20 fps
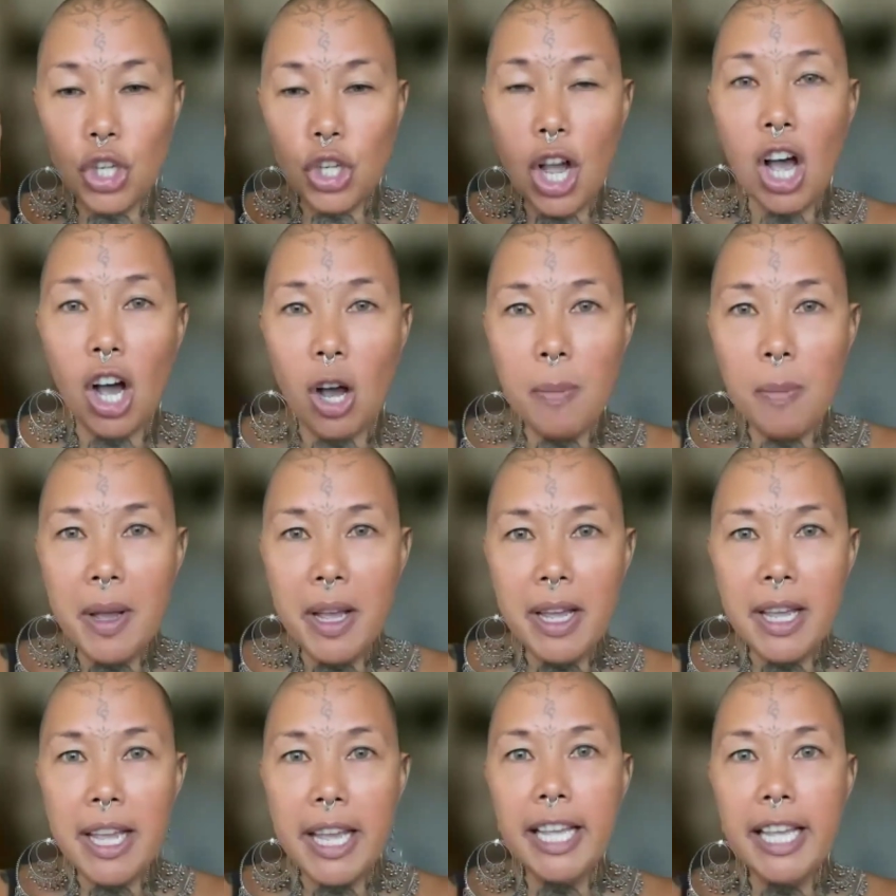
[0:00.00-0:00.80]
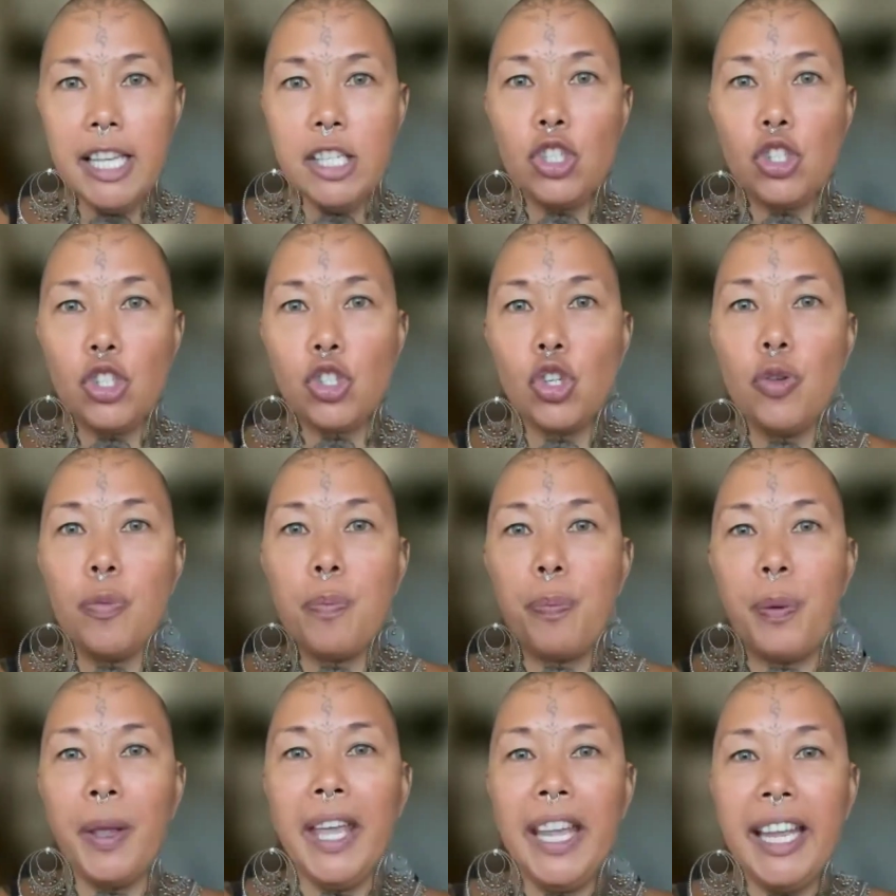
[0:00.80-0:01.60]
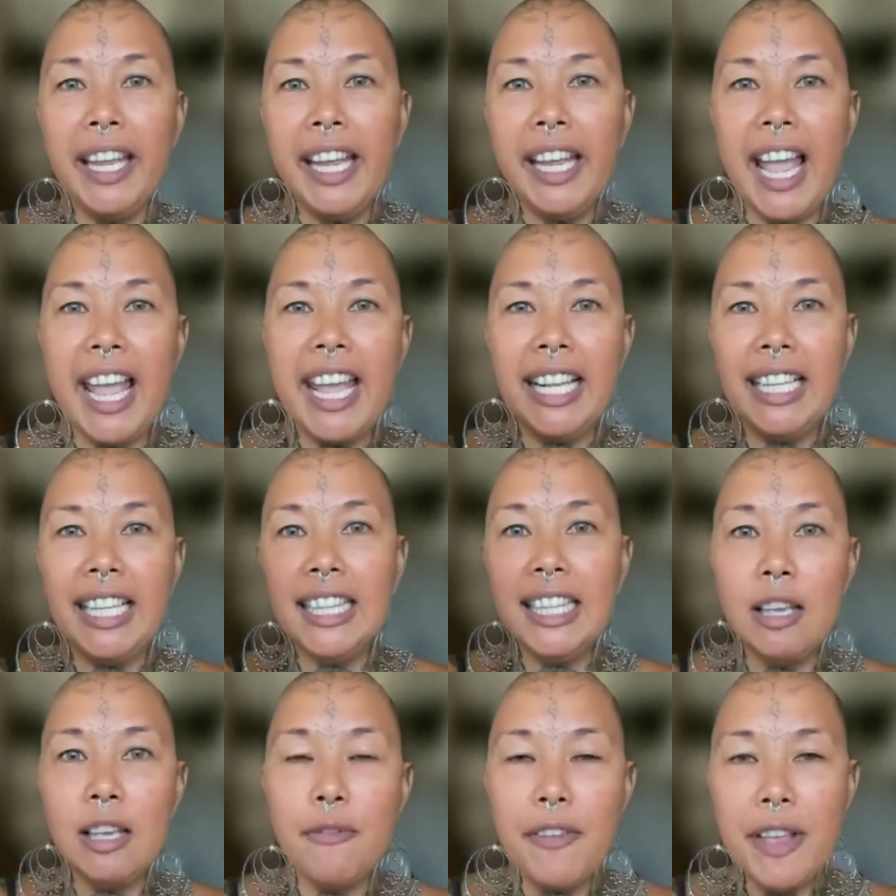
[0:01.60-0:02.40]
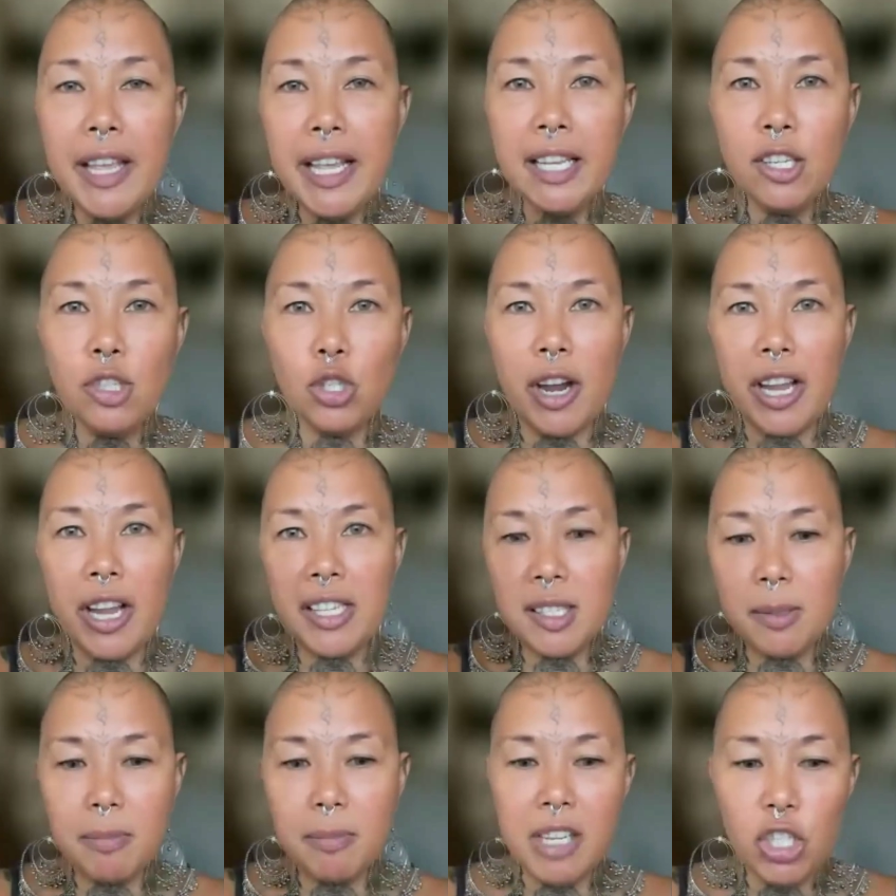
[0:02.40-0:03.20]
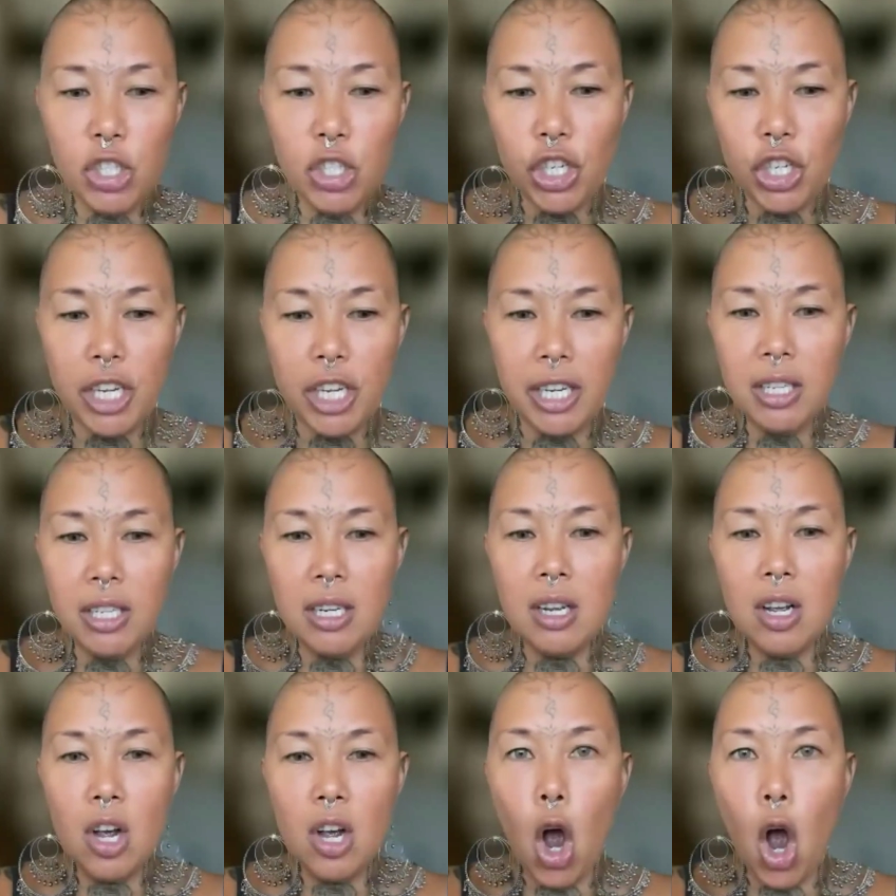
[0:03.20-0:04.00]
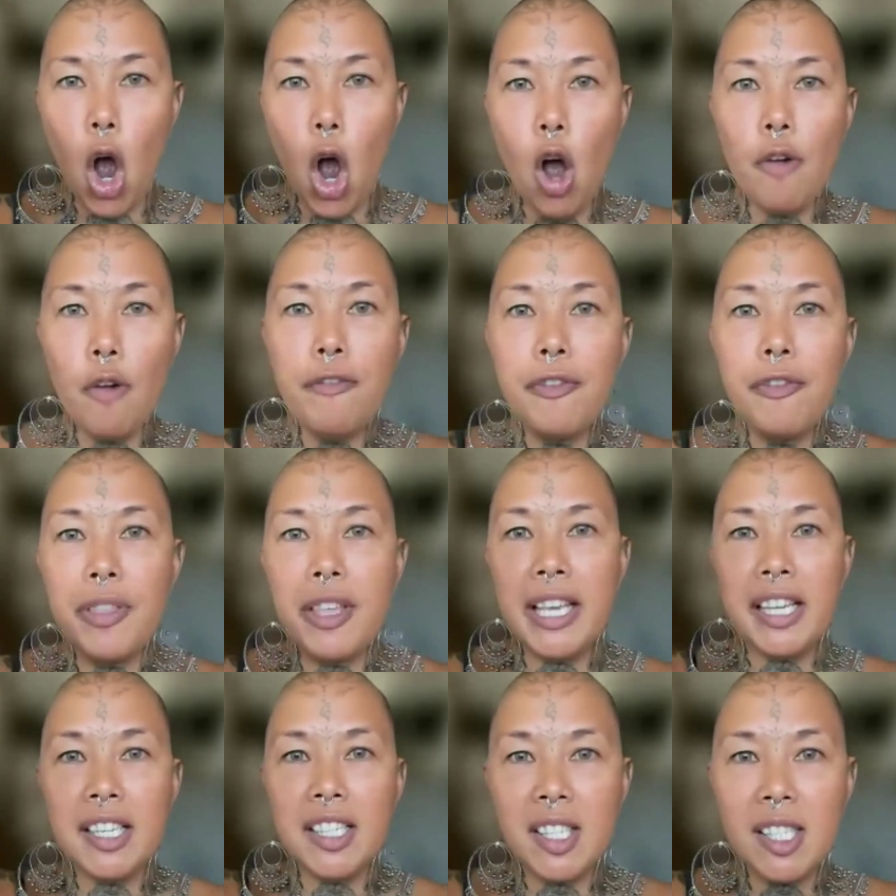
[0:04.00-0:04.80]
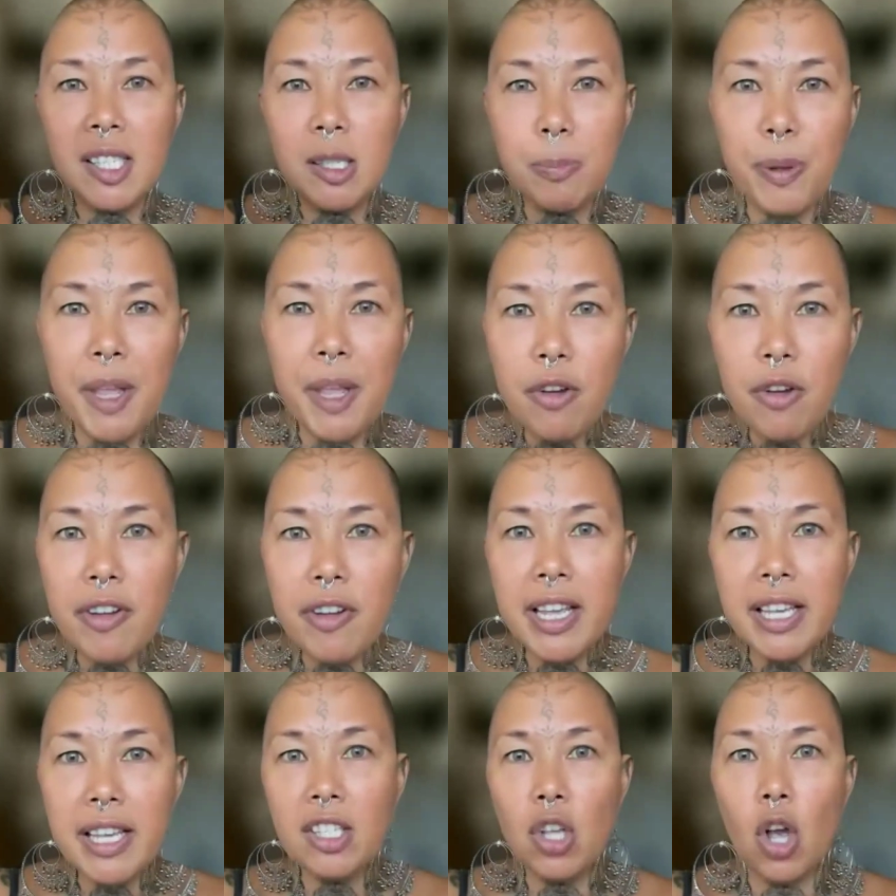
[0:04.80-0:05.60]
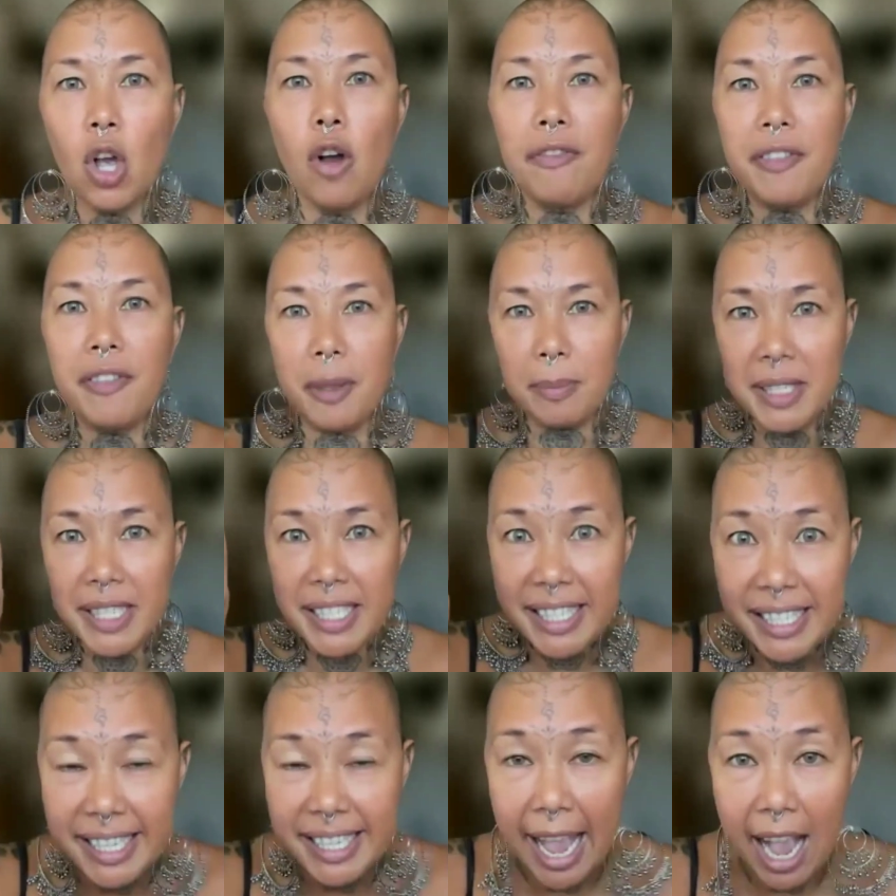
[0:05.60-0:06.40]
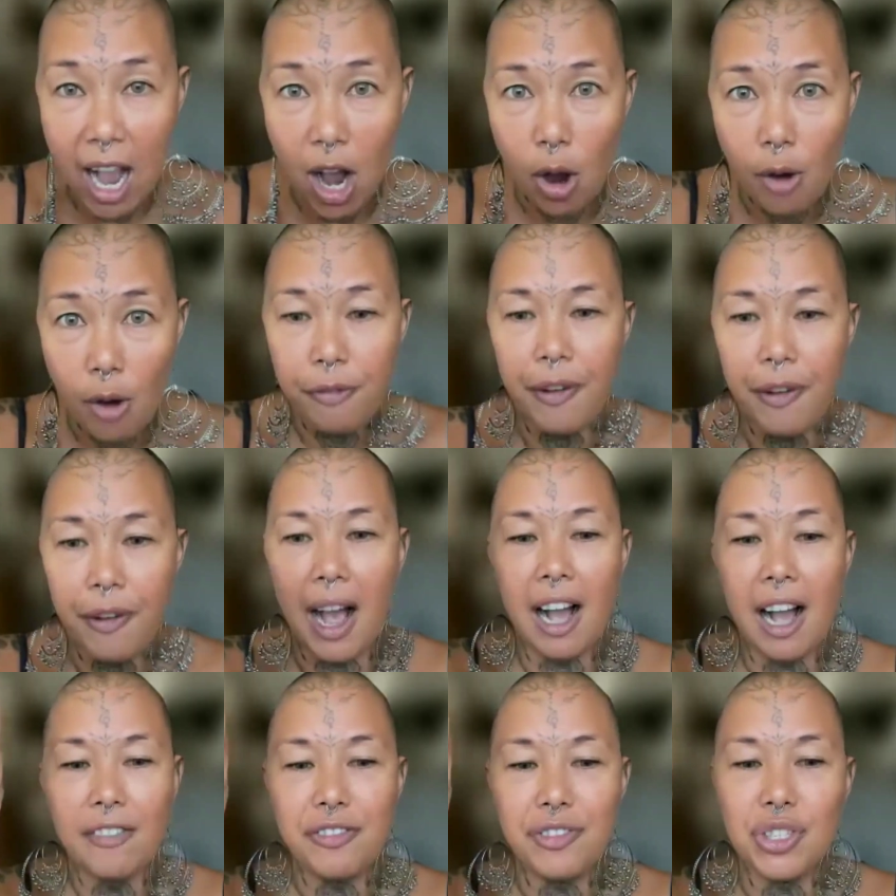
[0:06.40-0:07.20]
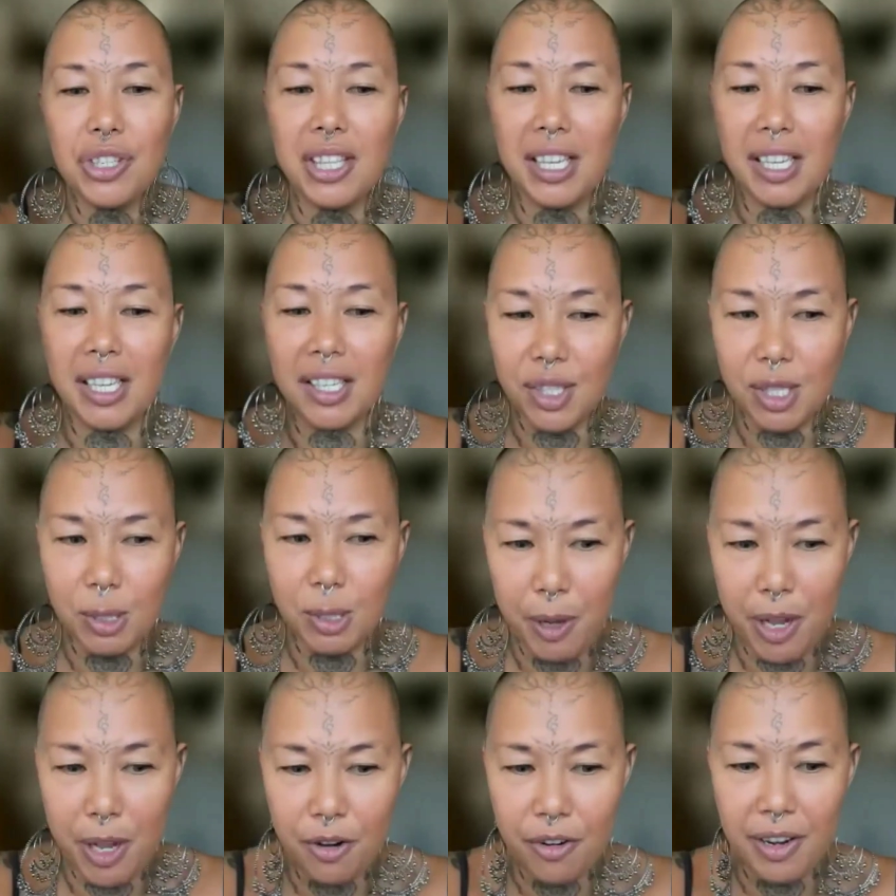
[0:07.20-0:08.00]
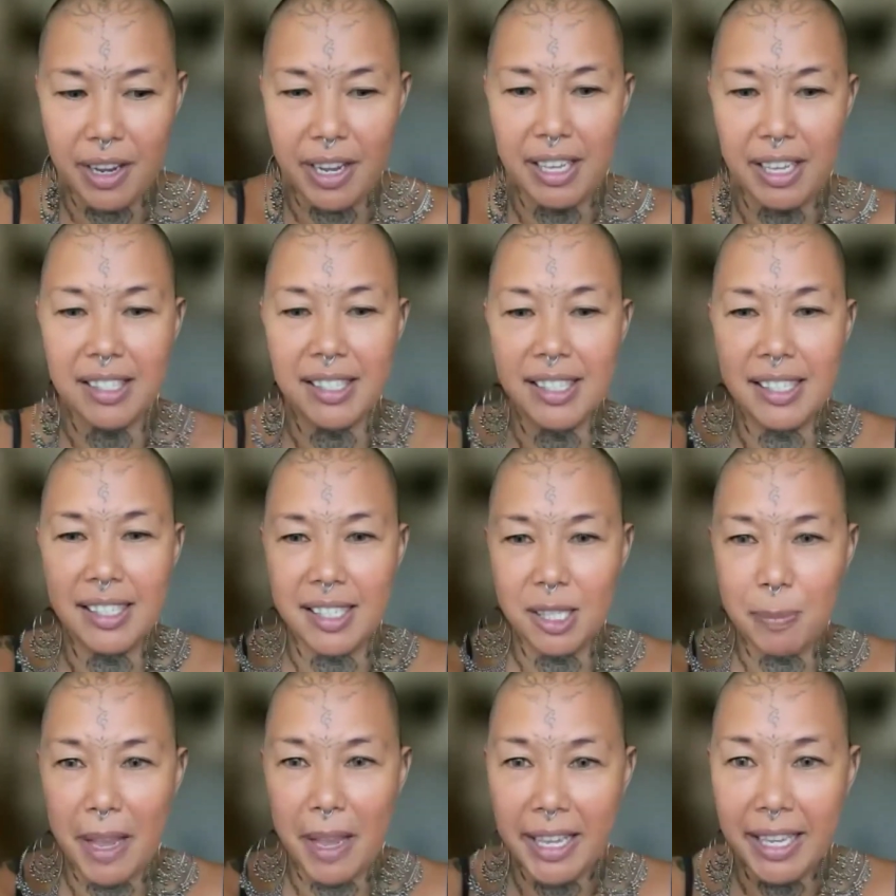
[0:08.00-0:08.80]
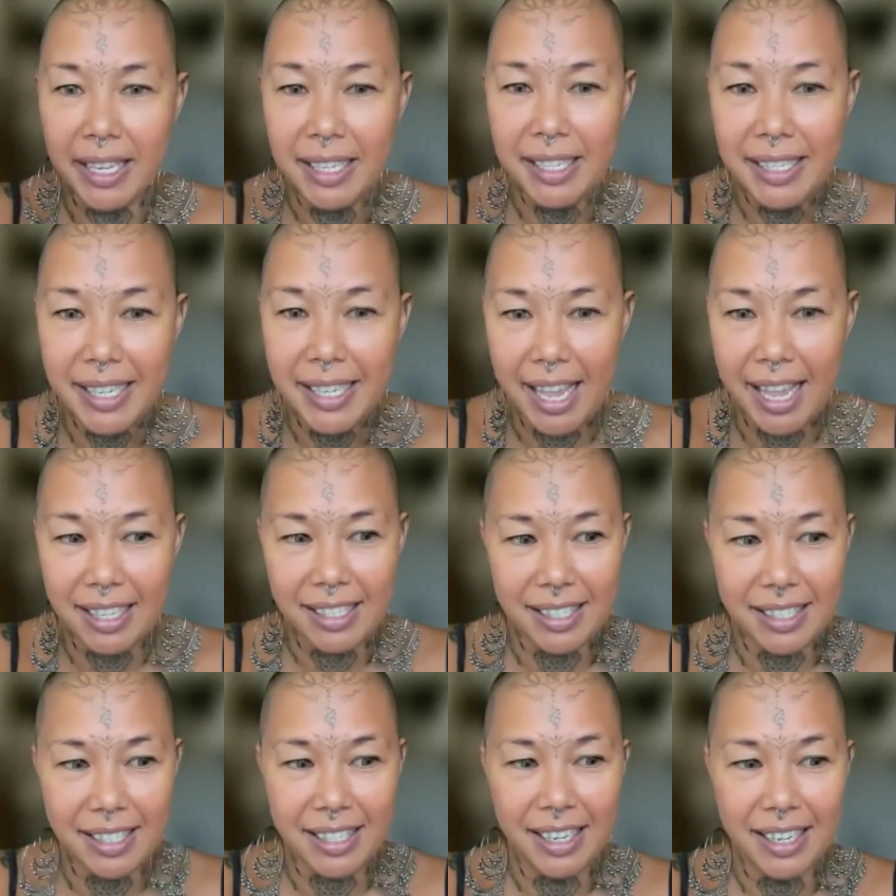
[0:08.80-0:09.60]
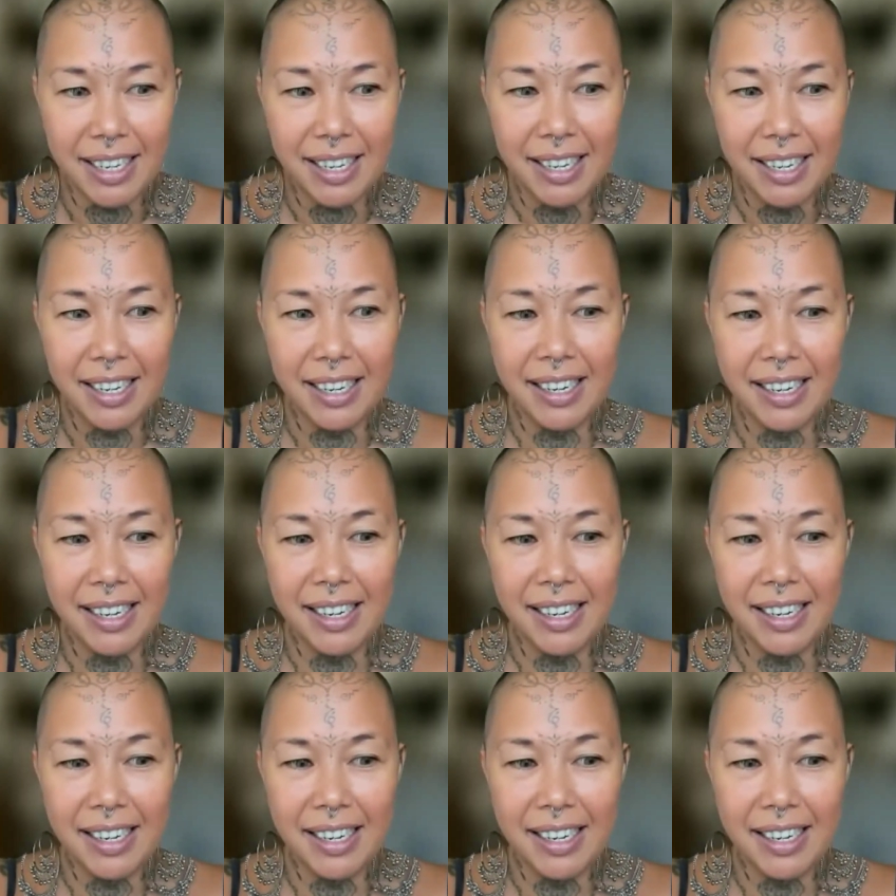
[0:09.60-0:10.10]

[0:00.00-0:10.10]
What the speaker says: Your job is to be a living transmission of the experience of themselves after the experience. Is this making sense?